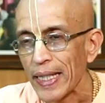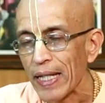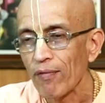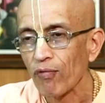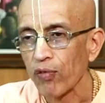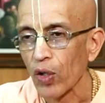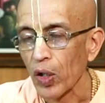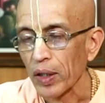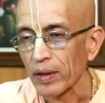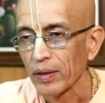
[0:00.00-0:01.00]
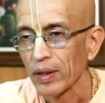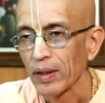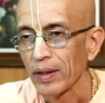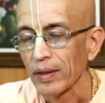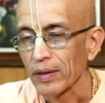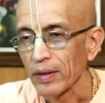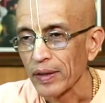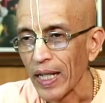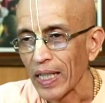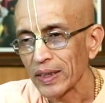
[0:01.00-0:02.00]
aim for
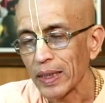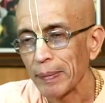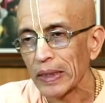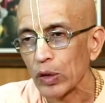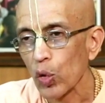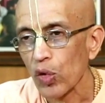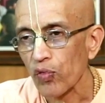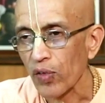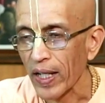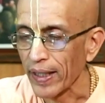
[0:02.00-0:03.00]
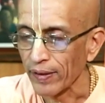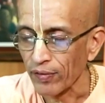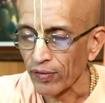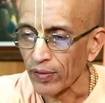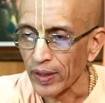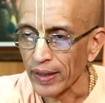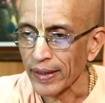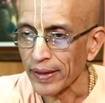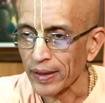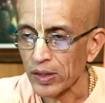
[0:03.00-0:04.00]
the ultimate goal of life,
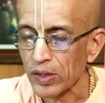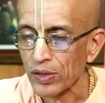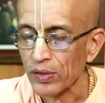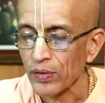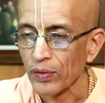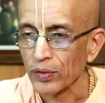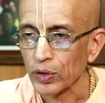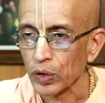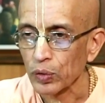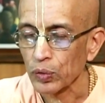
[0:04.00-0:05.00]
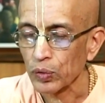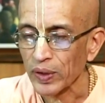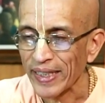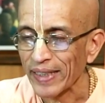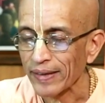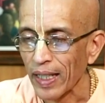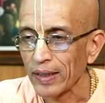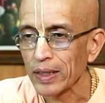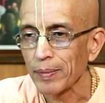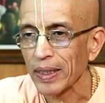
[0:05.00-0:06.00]
and that is to get
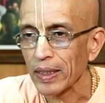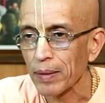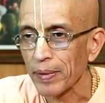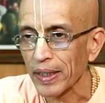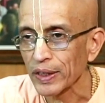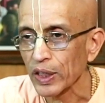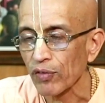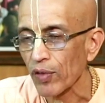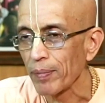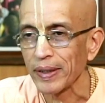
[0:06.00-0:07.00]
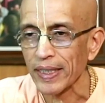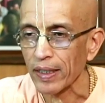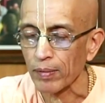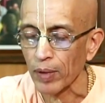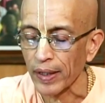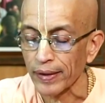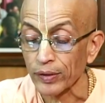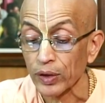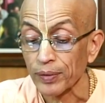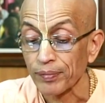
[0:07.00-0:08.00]
ultimate liberation from material
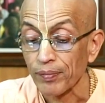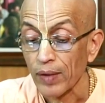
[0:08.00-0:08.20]
bondage.